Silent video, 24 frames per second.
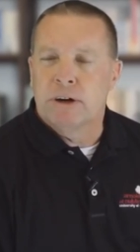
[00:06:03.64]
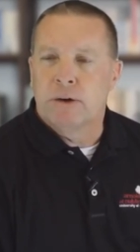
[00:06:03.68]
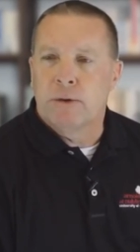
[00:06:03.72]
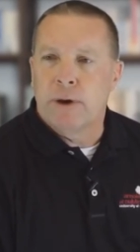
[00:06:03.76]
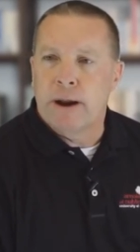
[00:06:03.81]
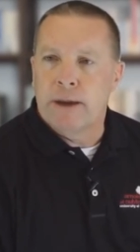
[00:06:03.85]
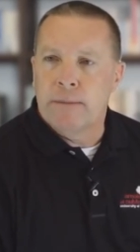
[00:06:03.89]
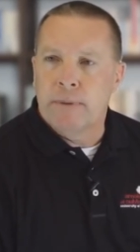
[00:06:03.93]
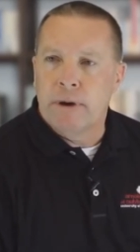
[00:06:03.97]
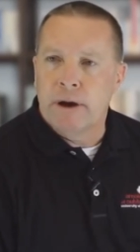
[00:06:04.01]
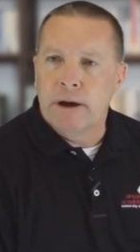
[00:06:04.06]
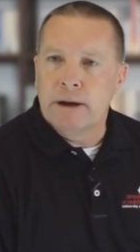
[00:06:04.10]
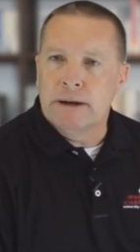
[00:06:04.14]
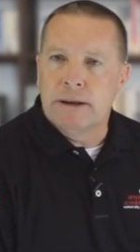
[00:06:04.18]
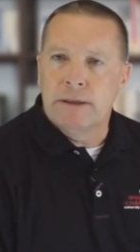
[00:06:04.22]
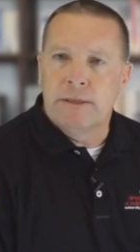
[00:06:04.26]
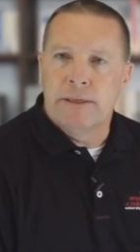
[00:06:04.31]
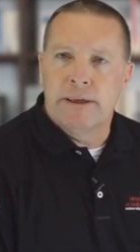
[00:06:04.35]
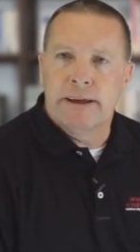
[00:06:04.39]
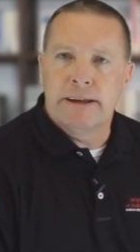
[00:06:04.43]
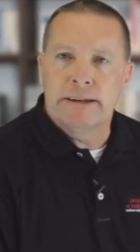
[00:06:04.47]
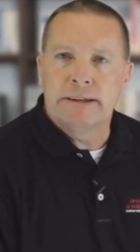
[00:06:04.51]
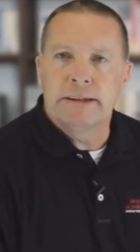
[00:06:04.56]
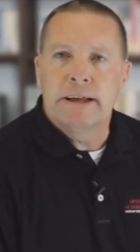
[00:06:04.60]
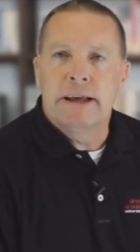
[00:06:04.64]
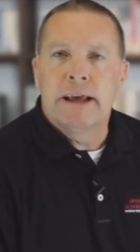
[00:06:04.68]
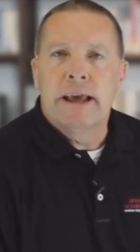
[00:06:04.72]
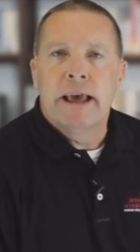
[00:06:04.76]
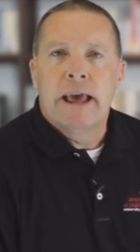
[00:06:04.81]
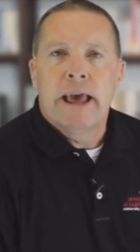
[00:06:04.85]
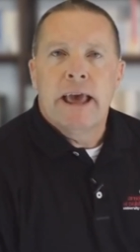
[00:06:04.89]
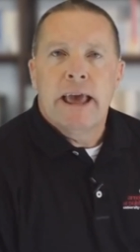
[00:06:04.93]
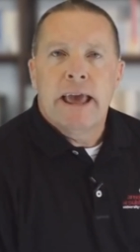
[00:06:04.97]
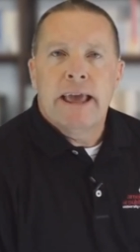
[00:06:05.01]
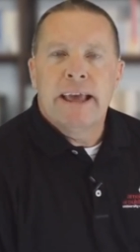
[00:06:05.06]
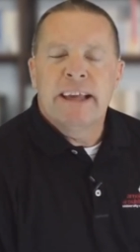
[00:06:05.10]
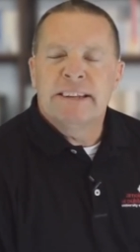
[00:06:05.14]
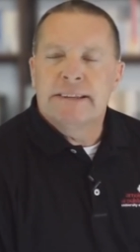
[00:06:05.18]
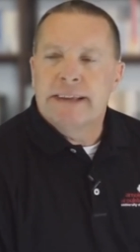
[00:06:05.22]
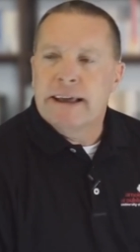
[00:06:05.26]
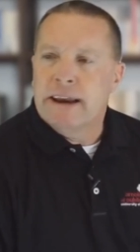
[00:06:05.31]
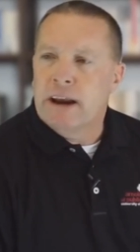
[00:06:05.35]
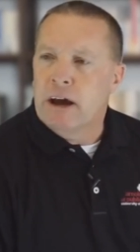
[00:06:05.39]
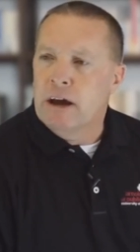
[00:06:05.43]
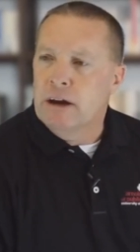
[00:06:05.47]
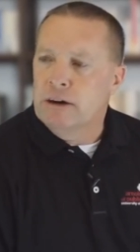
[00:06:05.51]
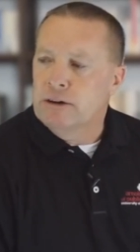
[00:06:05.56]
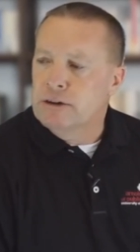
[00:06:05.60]
to grab onto this is
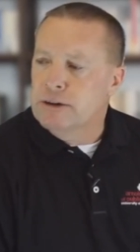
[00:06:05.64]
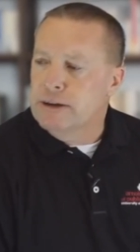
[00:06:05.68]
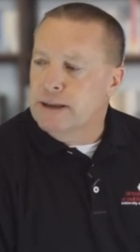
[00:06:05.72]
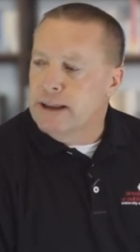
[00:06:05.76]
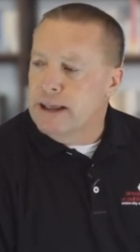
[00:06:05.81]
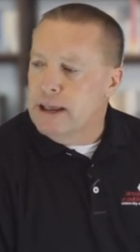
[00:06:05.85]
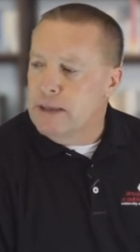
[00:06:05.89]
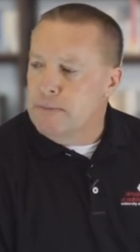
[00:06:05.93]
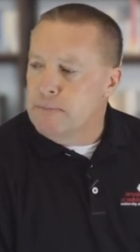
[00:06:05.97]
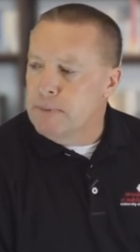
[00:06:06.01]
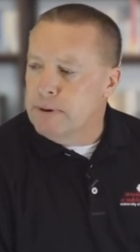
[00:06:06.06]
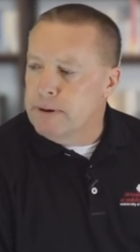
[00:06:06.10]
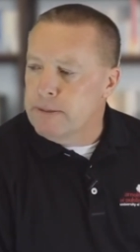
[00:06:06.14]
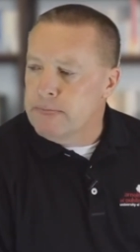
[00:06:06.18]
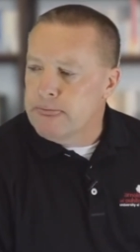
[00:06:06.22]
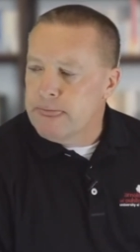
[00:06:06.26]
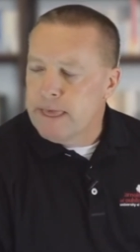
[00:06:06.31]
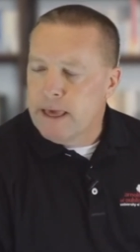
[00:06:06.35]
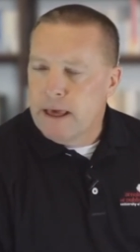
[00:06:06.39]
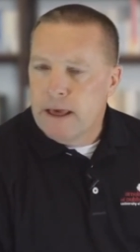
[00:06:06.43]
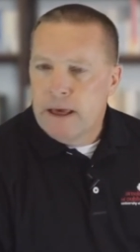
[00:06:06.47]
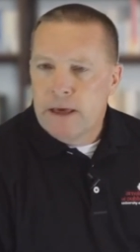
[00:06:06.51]
that under NEPA,